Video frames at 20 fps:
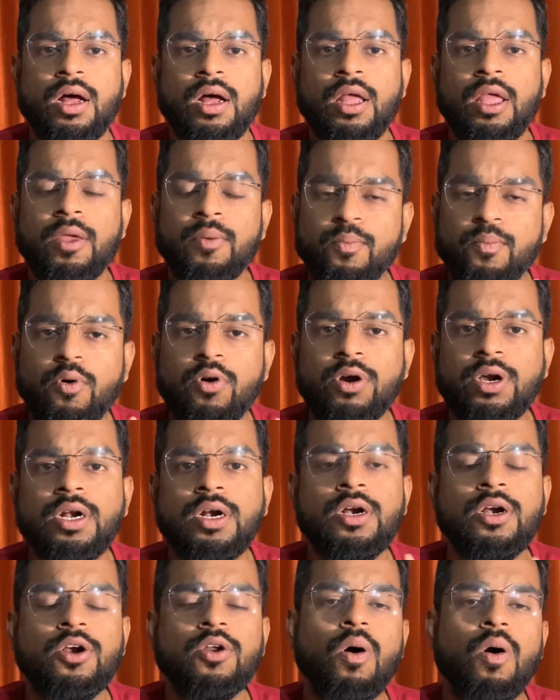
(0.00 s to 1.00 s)

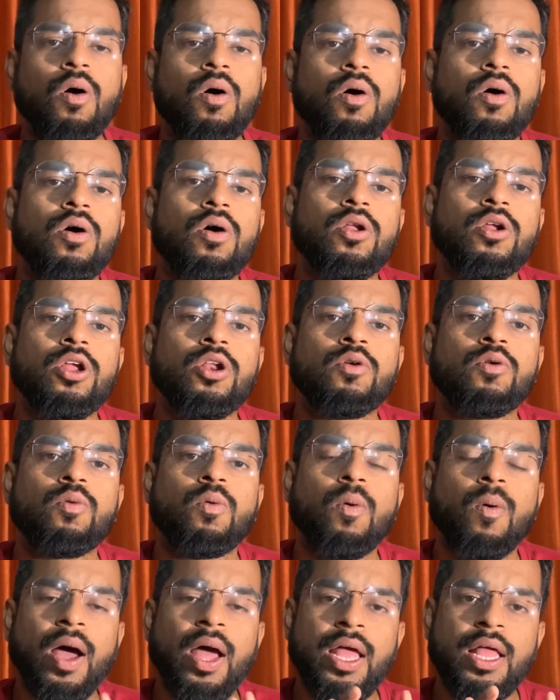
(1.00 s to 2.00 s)
important, or
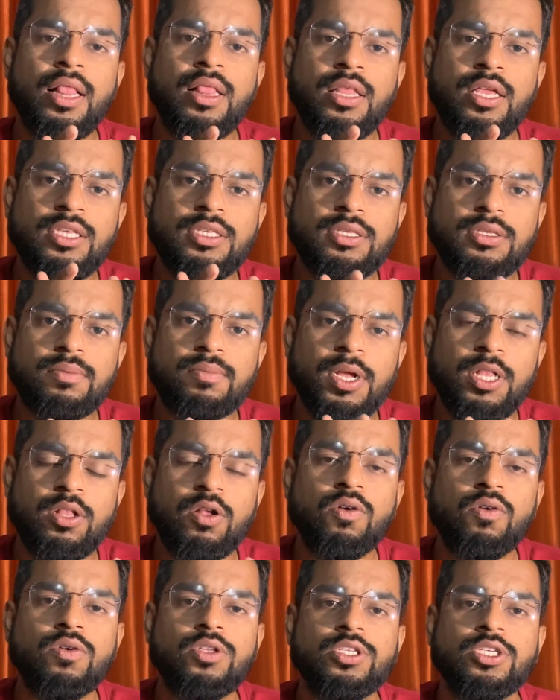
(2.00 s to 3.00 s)
why this
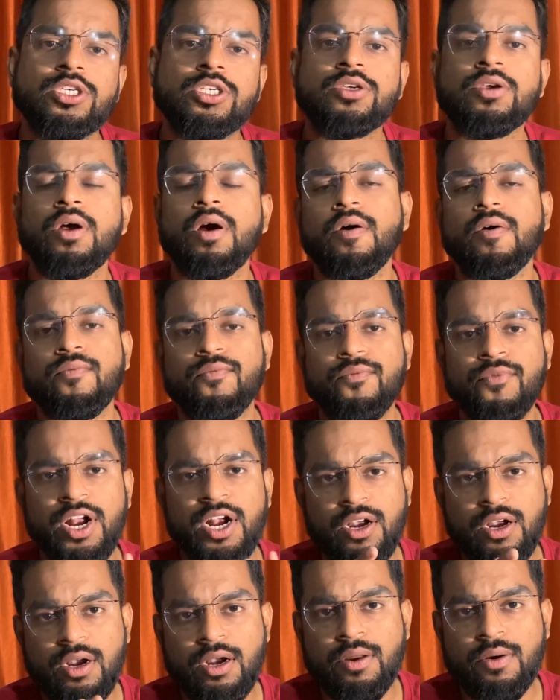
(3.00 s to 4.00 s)
methodology fit
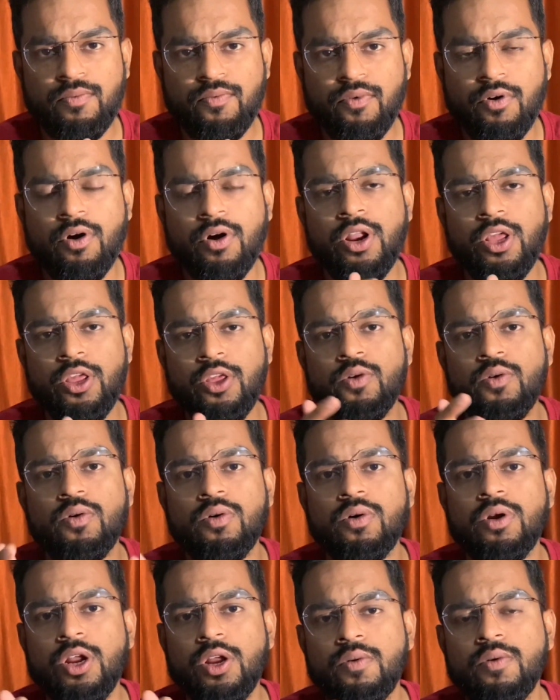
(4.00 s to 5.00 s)
for
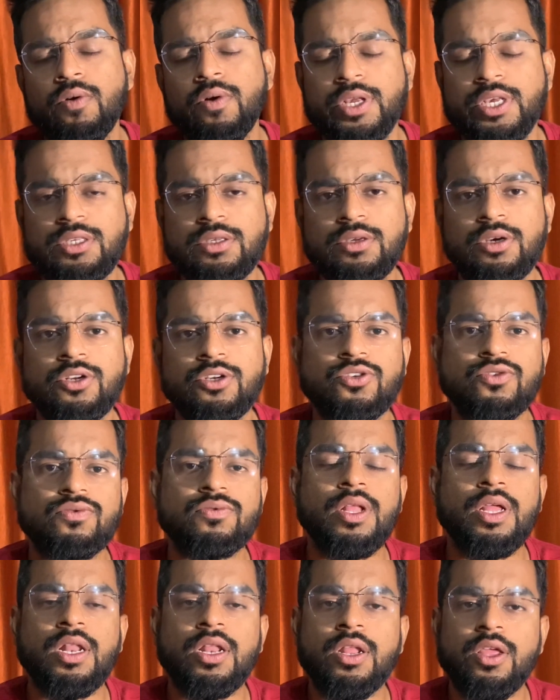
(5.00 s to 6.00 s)
your research.
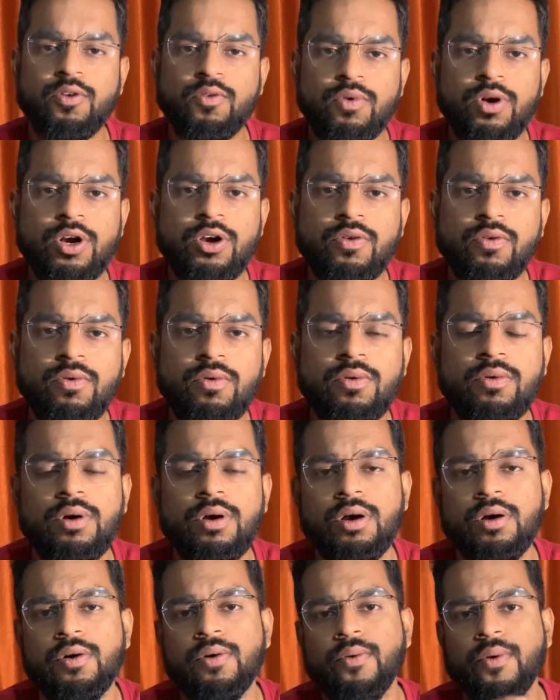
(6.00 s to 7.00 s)
Then you need to
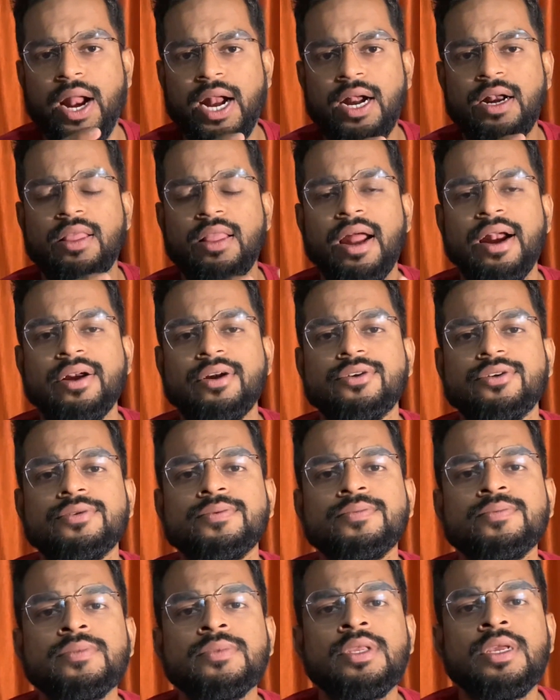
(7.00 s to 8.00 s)
write that.
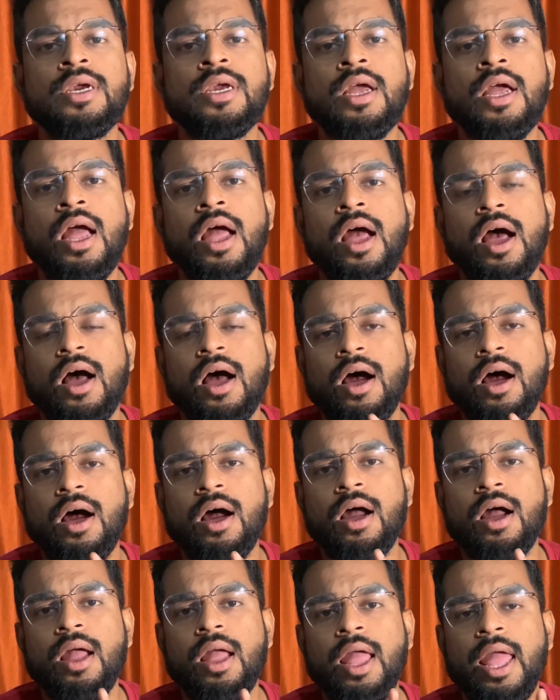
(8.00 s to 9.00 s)

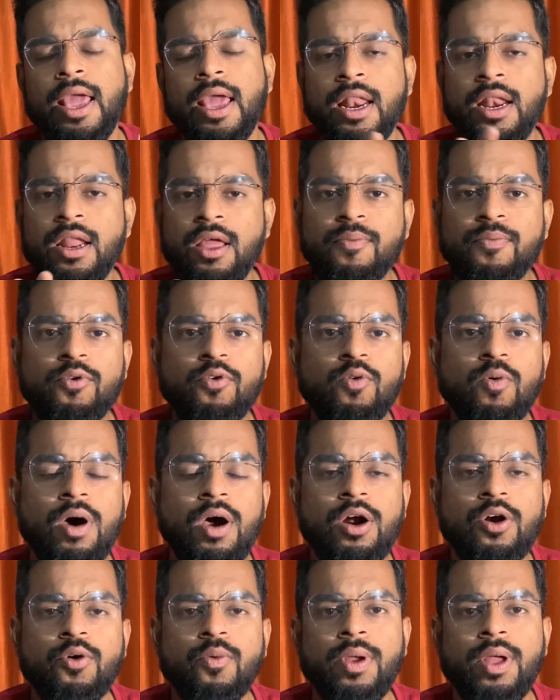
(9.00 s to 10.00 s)
Again, if you
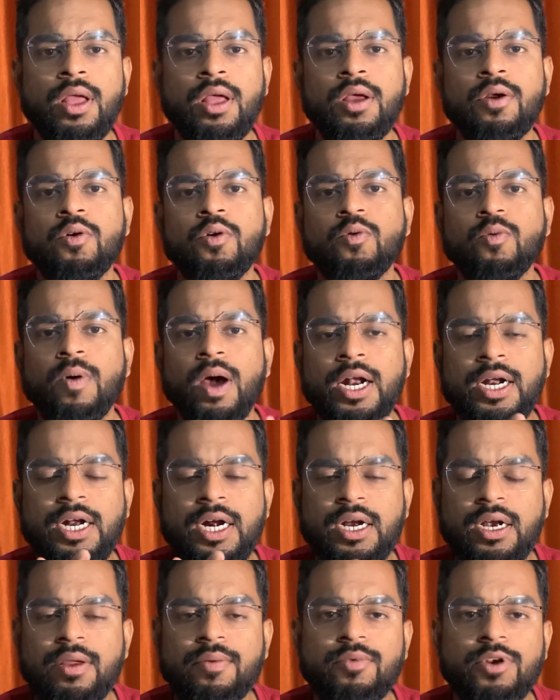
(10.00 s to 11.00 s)
are doing
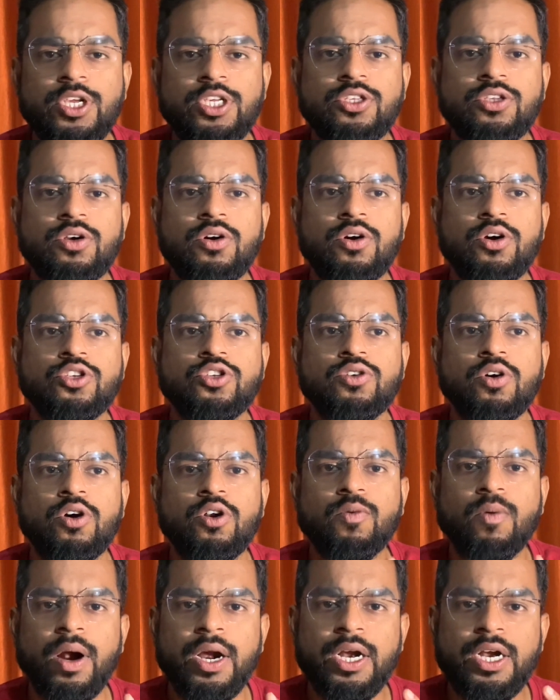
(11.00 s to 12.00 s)
qualitative research or
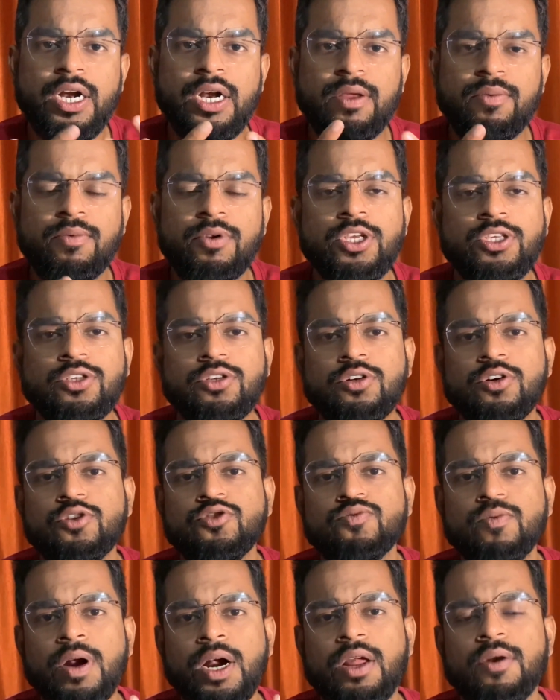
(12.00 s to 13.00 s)
quantitative
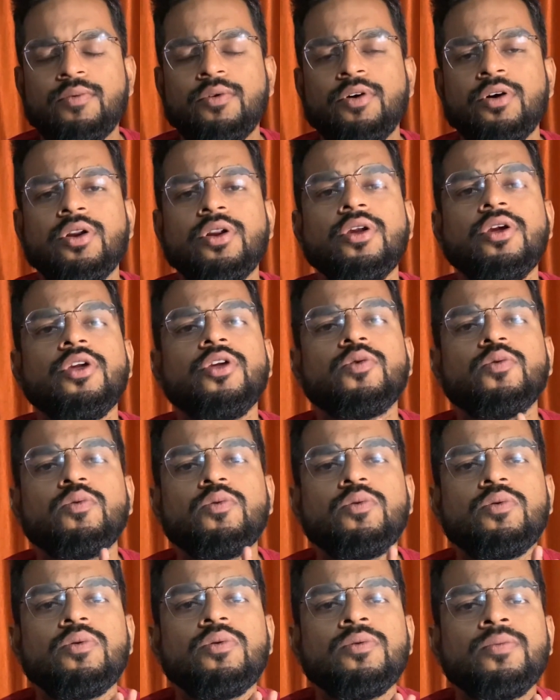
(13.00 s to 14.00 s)
research, whatever,
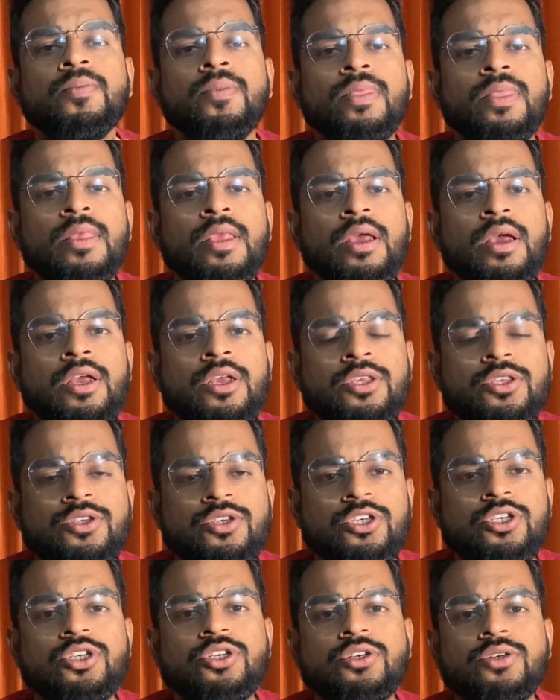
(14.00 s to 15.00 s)
you
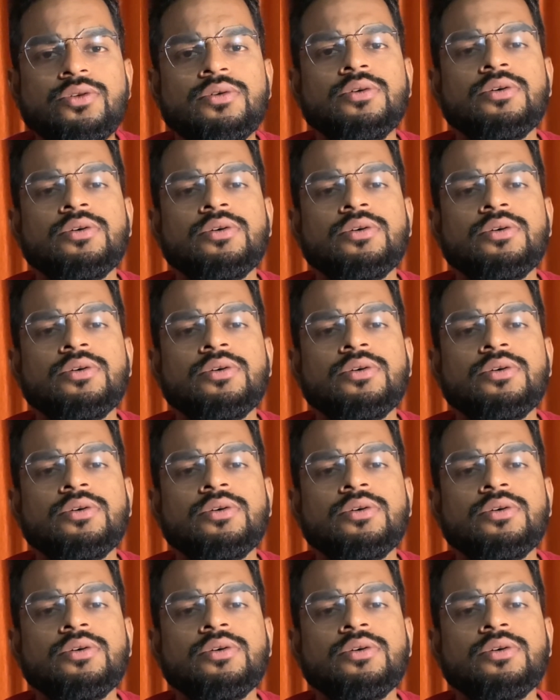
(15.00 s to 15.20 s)
just